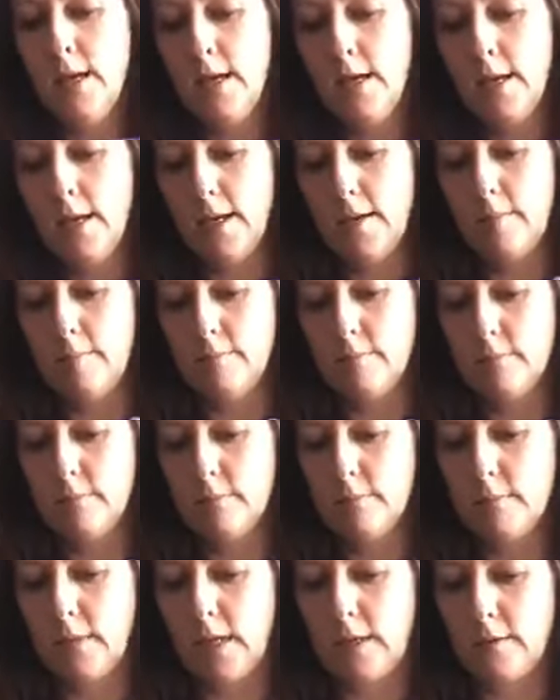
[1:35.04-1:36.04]

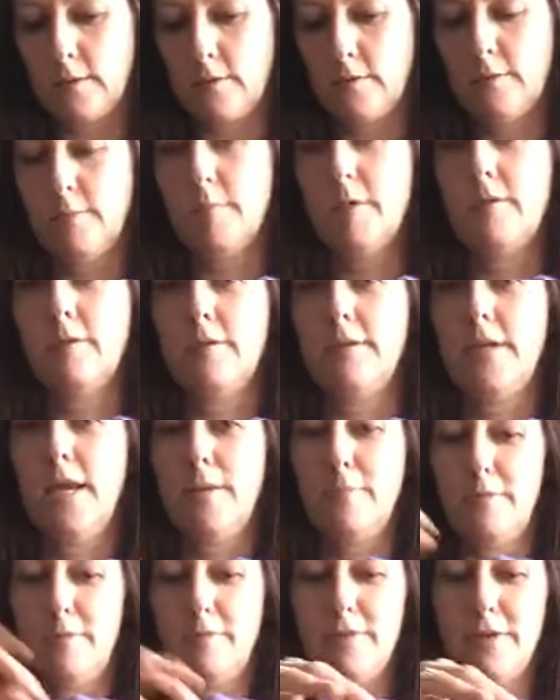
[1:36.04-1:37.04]
I can't remember the
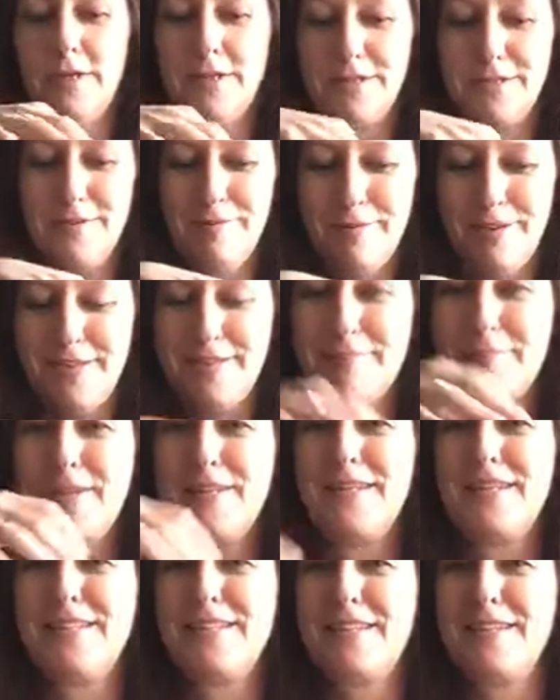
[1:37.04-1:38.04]
name of this one, but
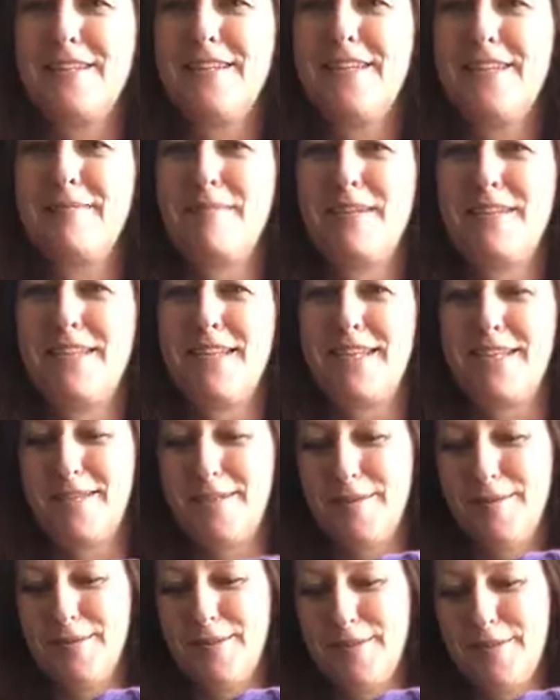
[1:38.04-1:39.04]
there's a ligament that
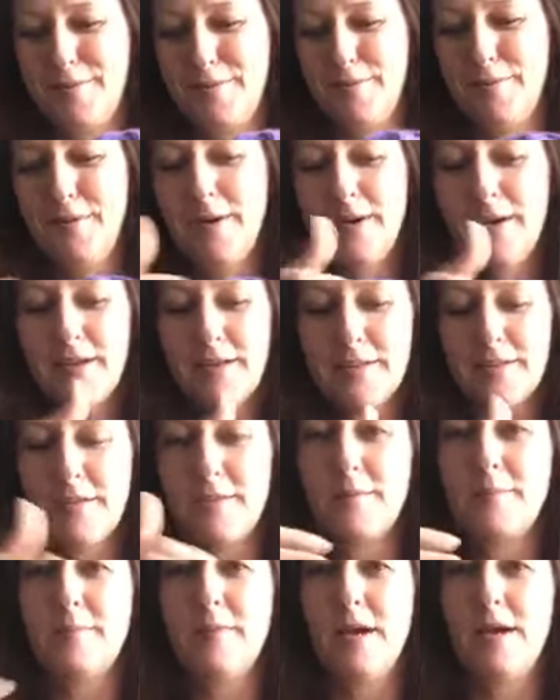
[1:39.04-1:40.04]
goes to
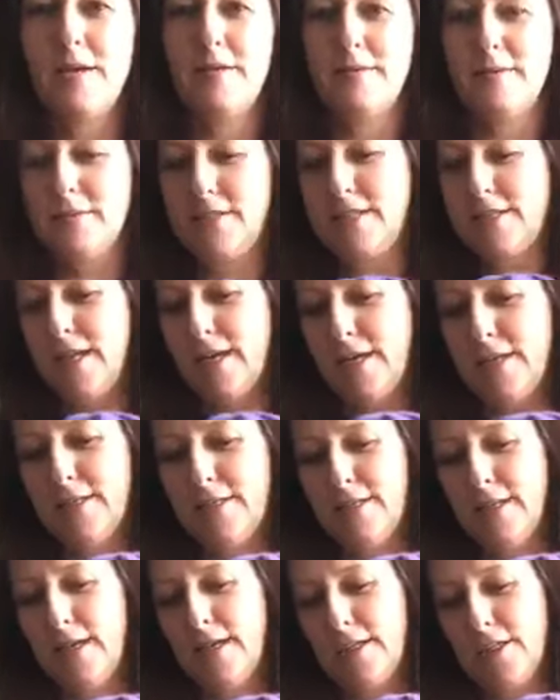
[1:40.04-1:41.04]
the side
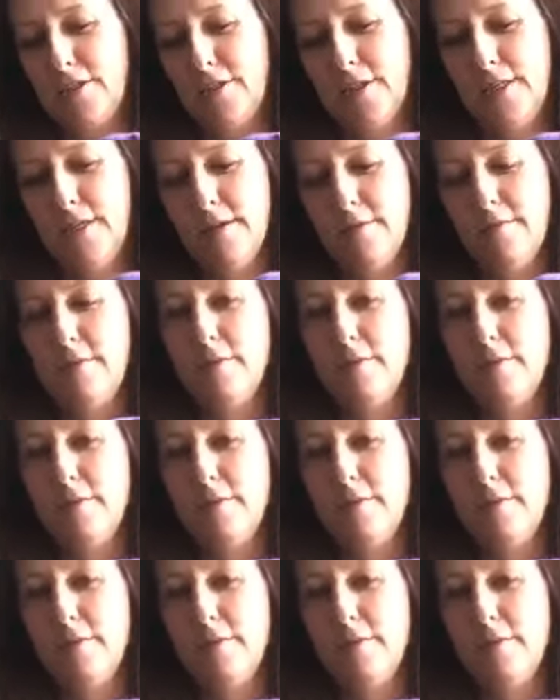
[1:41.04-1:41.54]
actually of